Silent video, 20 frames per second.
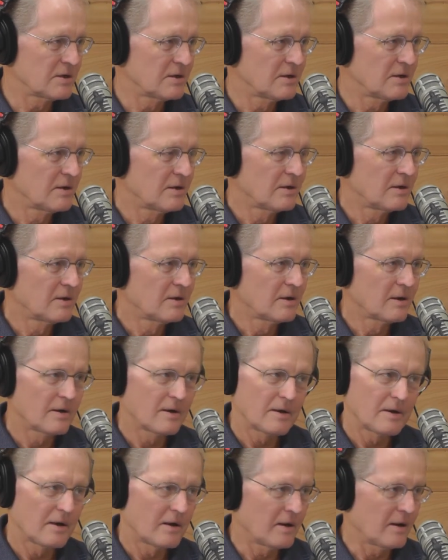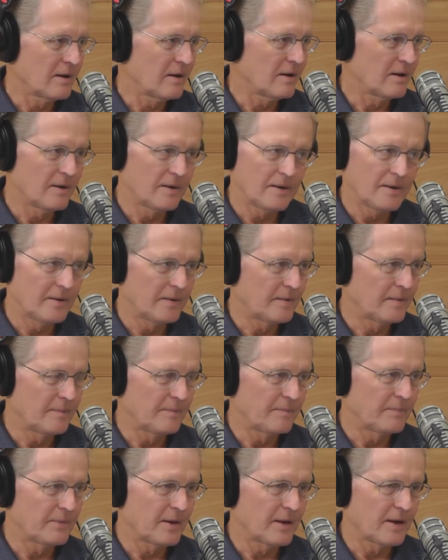Yeah, I've heard several similar um,
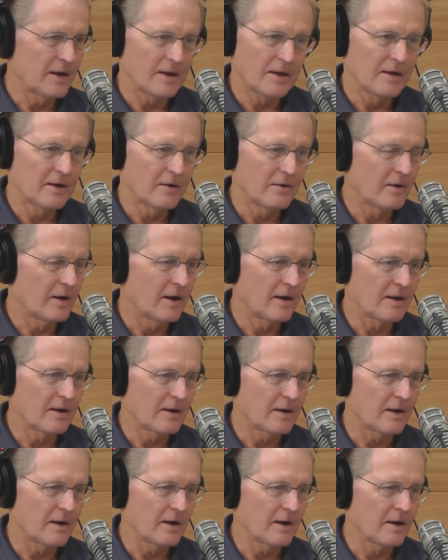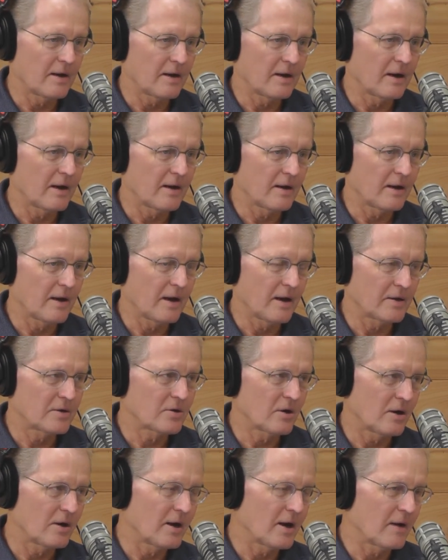stories. And you know, I I I,
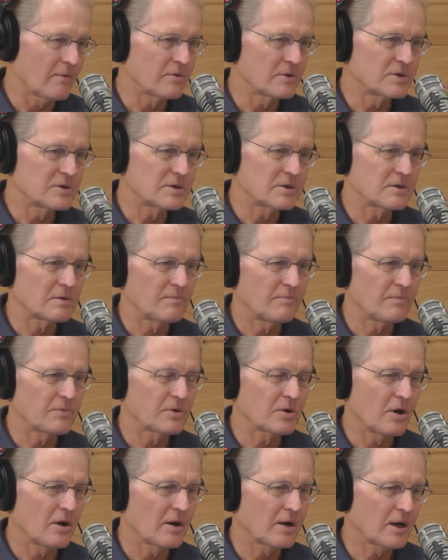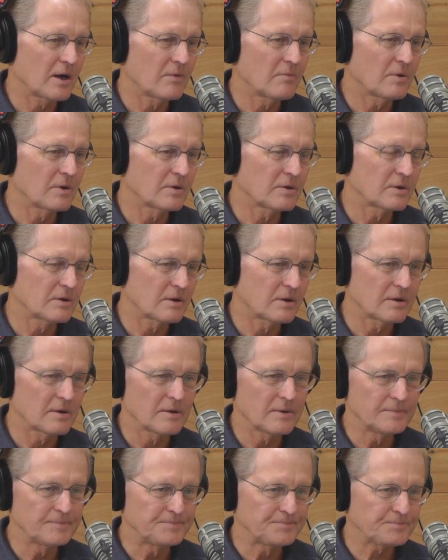talk I was talking with.
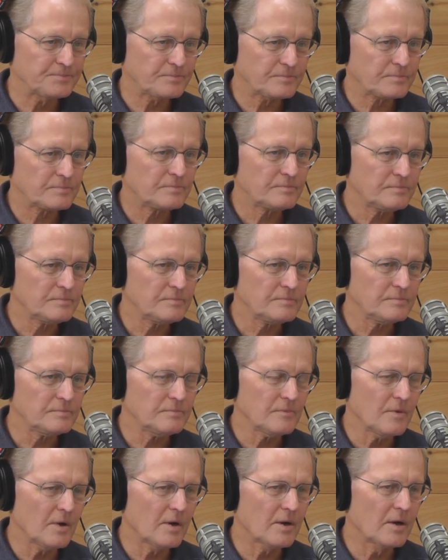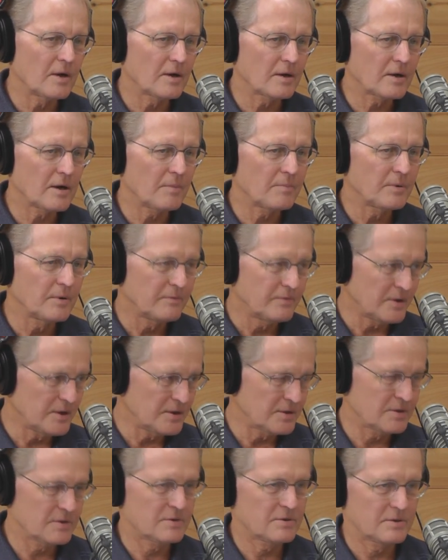Um, a, a couple of
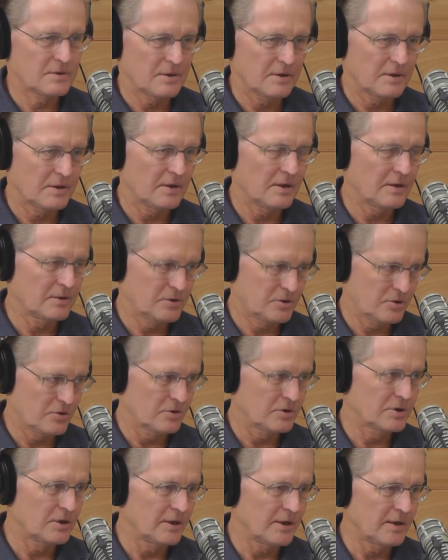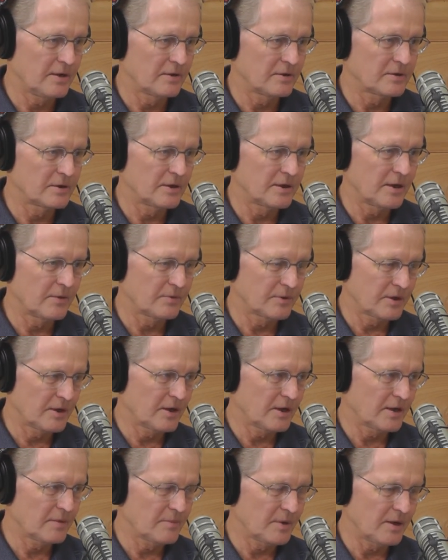these uh, church leaders, and they were
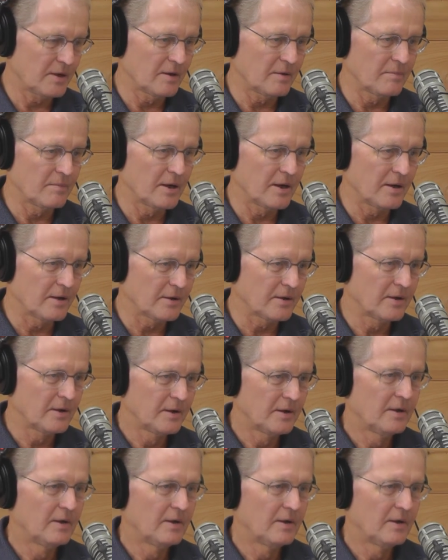telling me about